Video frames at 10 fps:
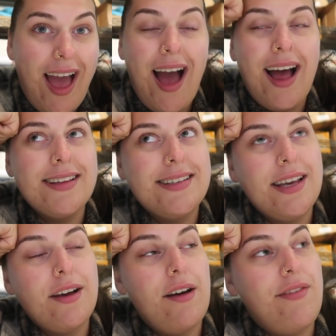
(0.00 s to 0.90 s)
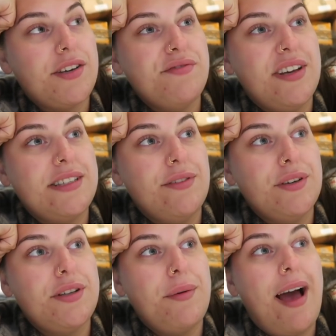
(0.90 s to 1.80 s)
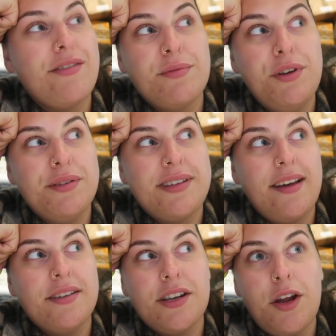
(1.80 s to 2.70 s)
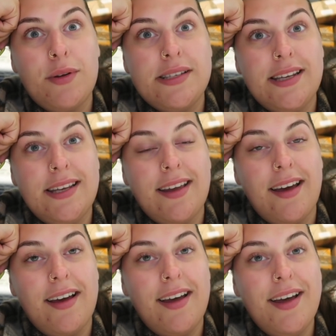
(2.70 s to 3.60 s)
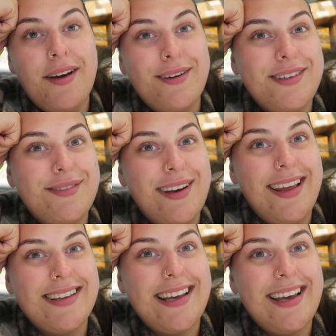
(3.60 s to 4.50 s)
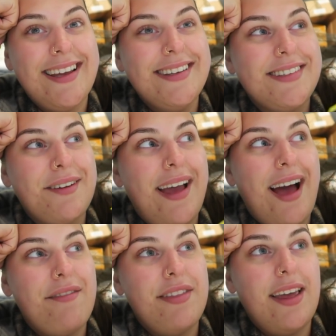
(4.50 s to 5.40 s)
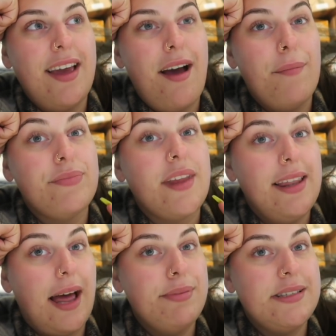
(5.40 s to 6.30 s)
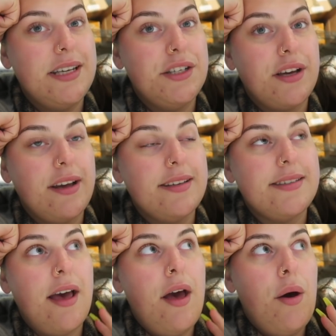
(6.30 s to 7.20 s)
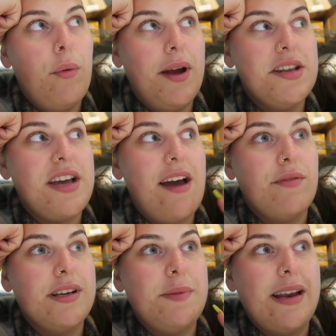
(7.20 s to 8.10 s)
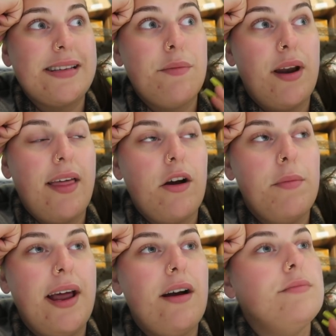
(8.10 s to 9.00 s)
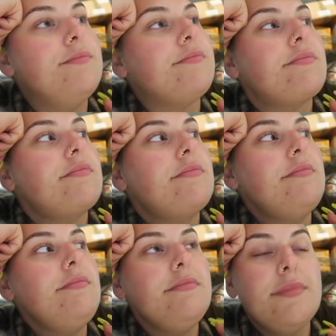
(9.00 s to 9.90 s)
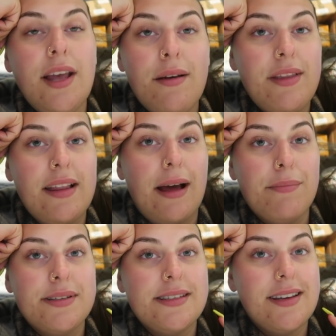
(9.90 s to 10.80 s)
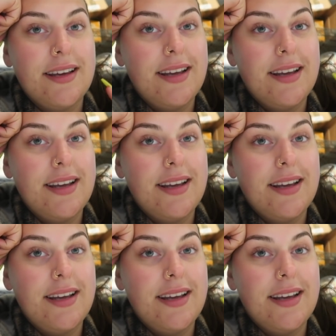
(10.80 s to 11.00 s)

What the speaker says: at Curve Fashion Festival. So we have some new styles that no one's seen yet, which is really exciting. So we have the Labs t-shirts, which everyone has been asking when they're coming out, the Labs